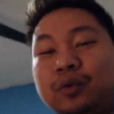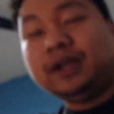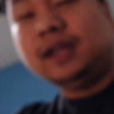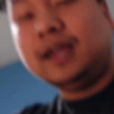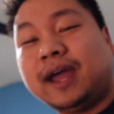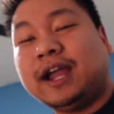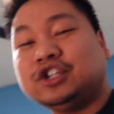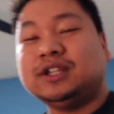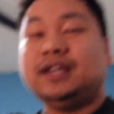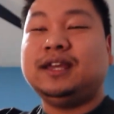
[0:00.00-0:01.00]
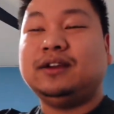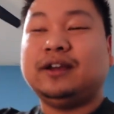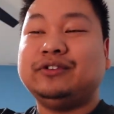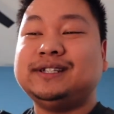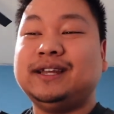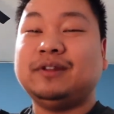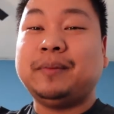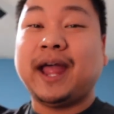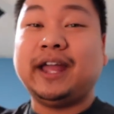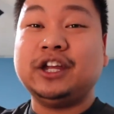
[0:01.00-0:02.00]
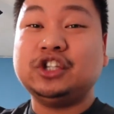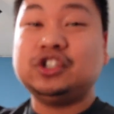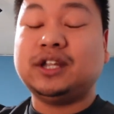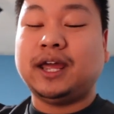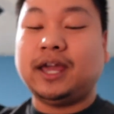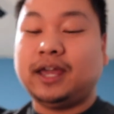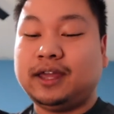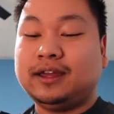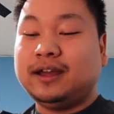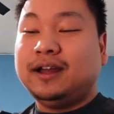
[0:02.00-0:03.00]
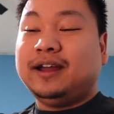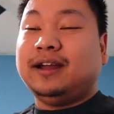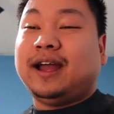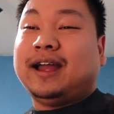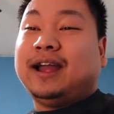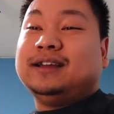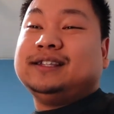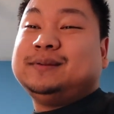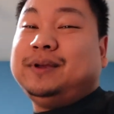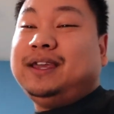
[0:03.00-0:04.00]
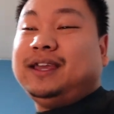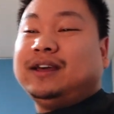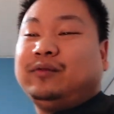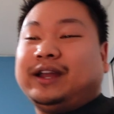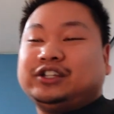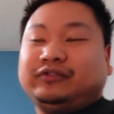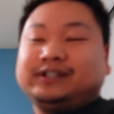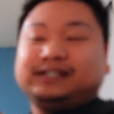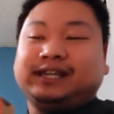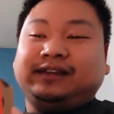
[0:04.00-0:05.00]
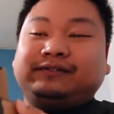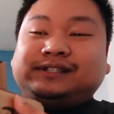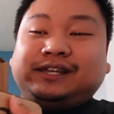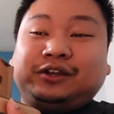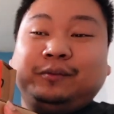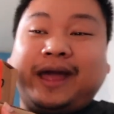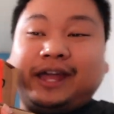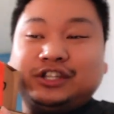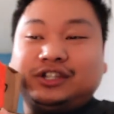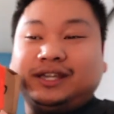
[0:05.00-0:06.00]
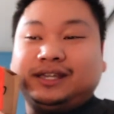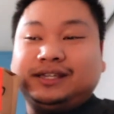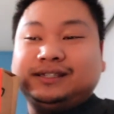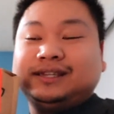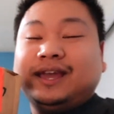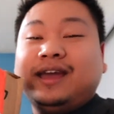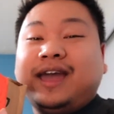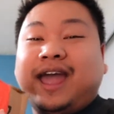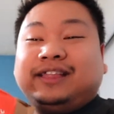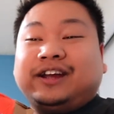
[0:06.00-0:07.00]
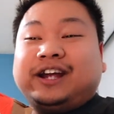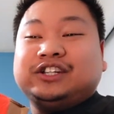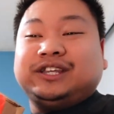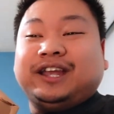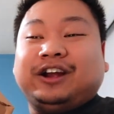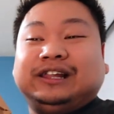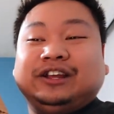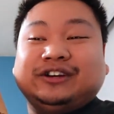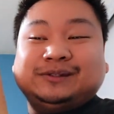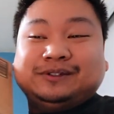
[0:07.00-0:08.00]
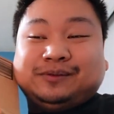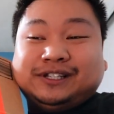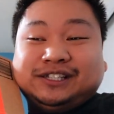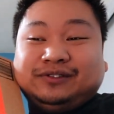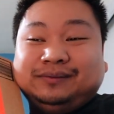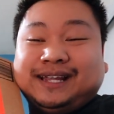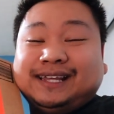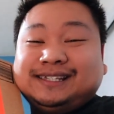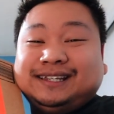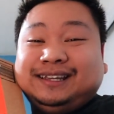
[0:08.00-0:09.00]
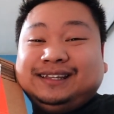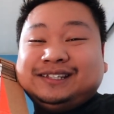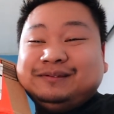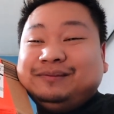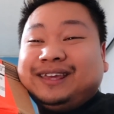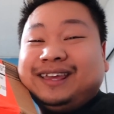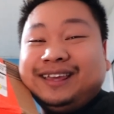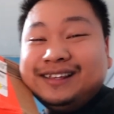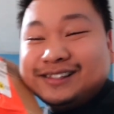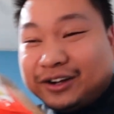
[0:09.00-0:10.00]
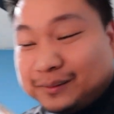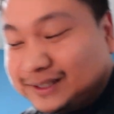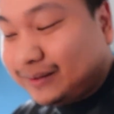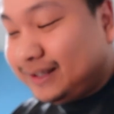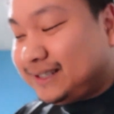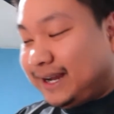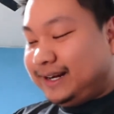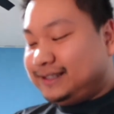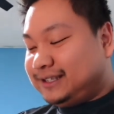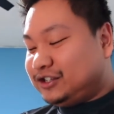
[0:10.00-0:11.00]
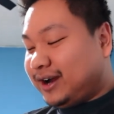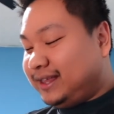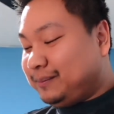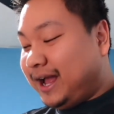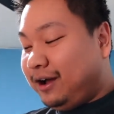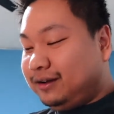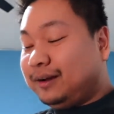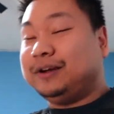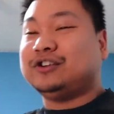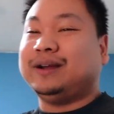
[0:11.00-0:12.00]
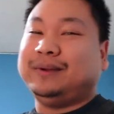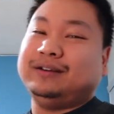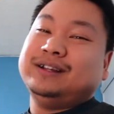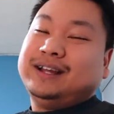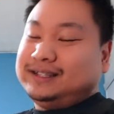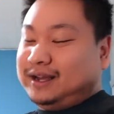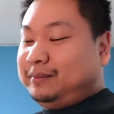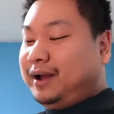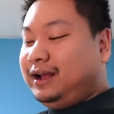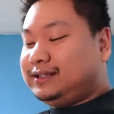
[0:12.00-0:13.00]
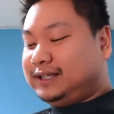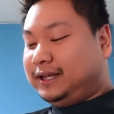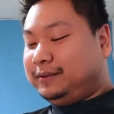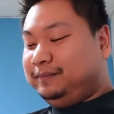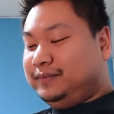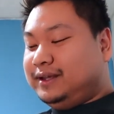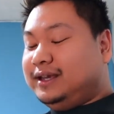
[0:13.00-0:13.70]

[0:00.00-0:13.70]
we actually received a package today. Speaking of, we actually received two packages, and they're actually early Christmas presents from Destiny to me. So I'm so excited to try them out. I mean, try them out So unbox them.